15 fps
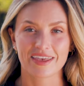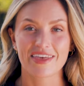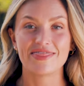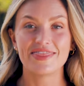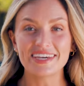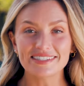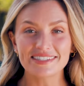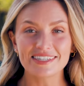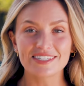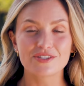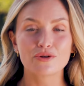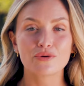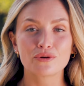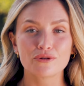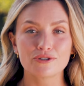This is the
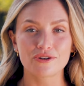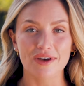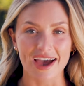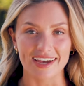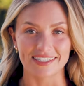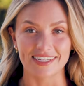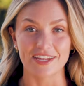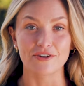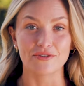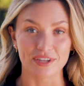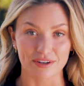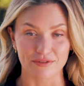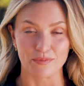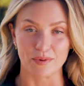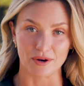crucial asset you'll
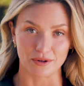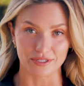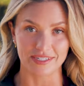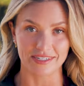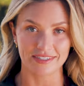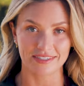need for post.